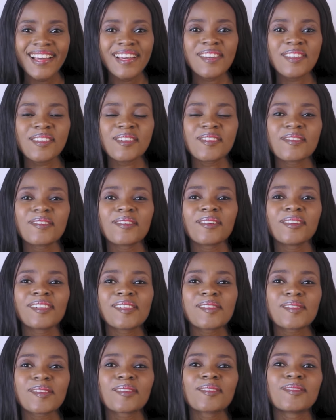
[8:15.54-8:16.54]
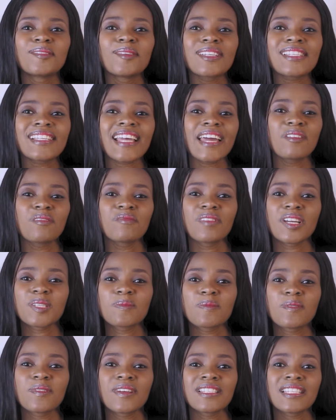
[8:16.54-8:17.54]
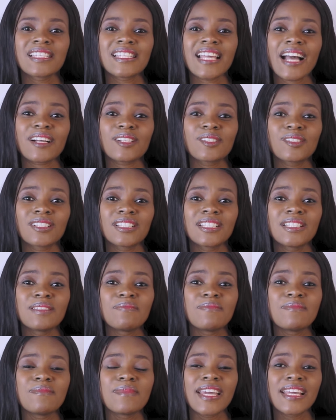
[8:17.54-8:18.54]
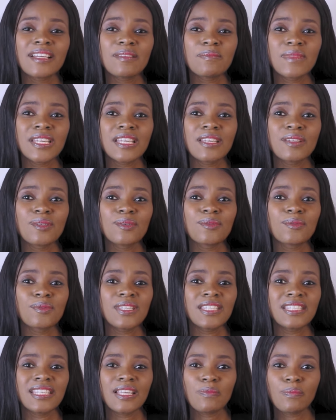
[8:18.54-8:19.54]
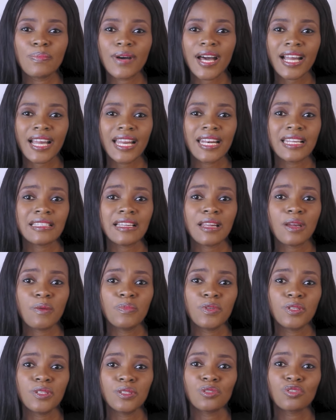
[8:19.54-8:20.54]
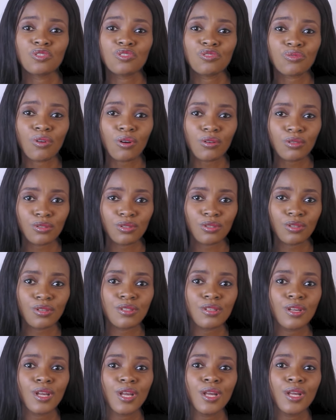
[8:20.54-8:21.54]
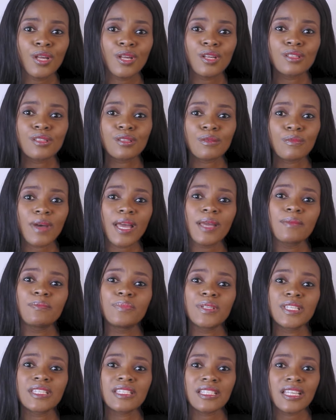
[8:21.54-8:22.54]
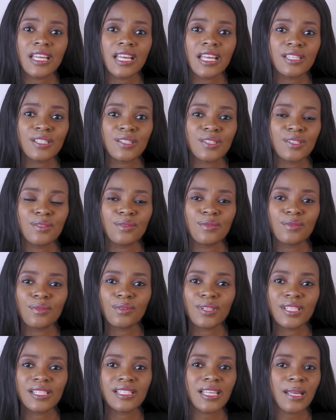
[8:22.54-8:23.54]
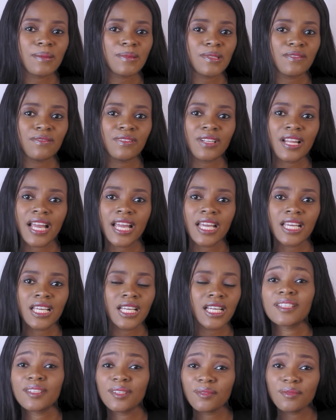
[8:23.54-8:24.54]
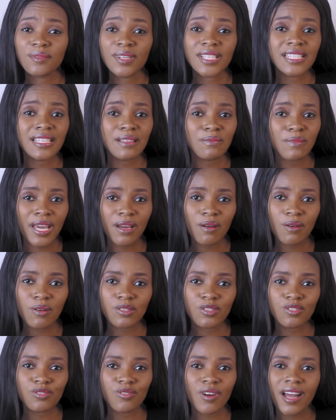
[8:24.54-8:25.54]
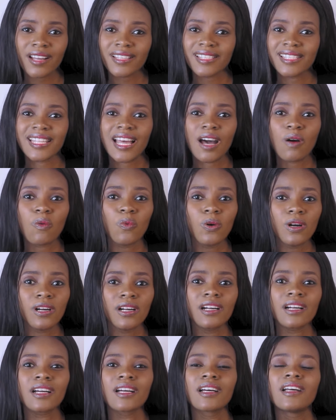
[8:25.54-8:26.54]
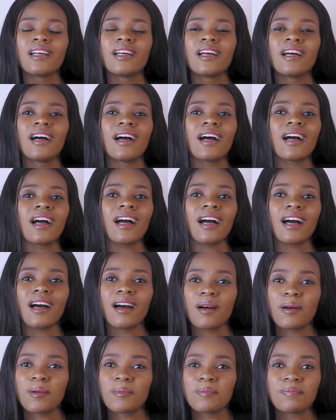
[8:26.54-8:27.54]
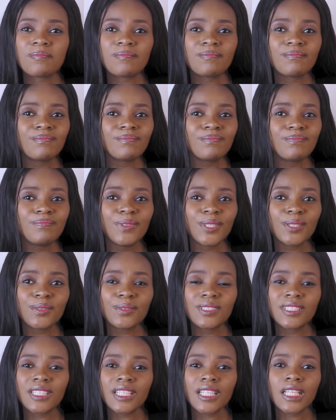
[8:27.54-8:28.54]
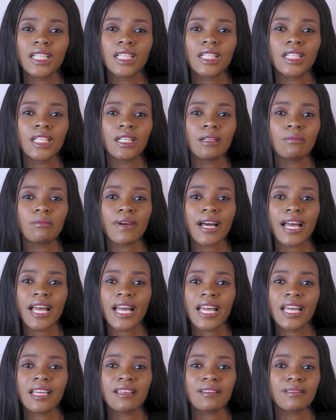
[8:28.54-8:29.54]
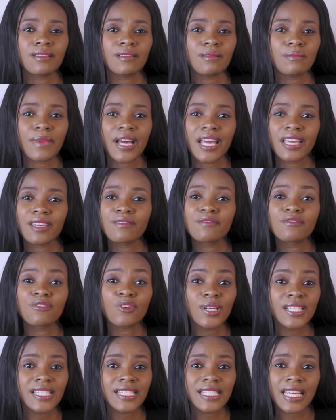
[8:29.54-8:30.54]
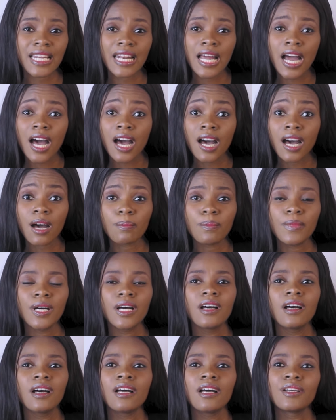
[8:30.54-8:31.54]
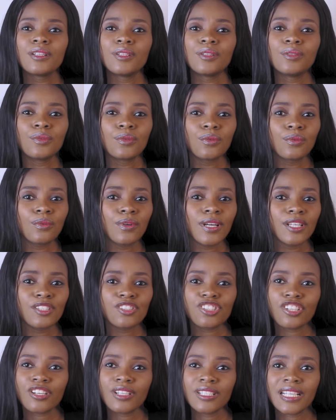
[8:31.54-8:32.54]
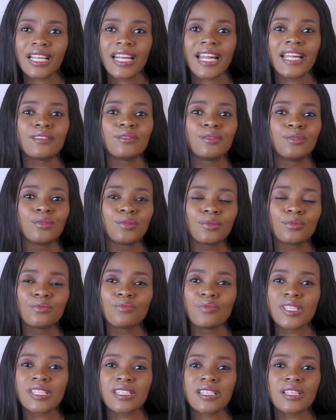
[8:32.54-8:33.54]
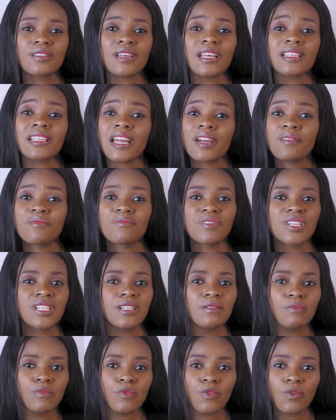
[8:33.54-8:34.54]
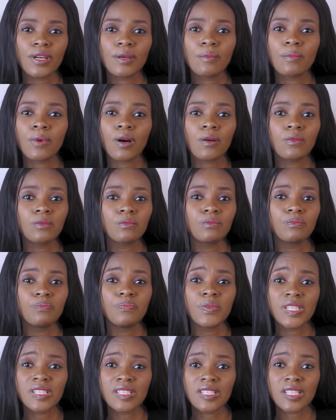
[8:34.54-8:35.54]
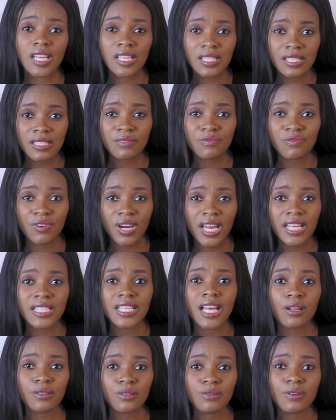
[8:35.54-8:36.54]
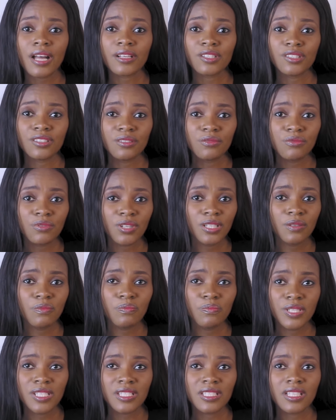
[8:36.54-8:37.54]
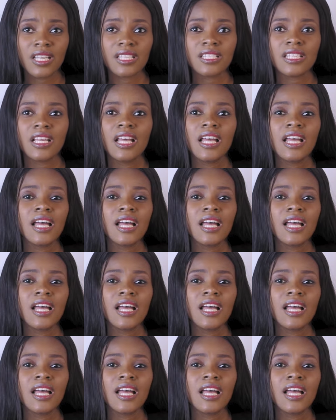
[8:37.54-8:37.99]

You know, so those kind of experiences actually made me, you know, sit back and I started building structures to my business, you know, in terms of like curating my contracts that work, building my invoicing hub, you know, ensuring that I do receipts. So I started reading more about business, right? How to actually run a business.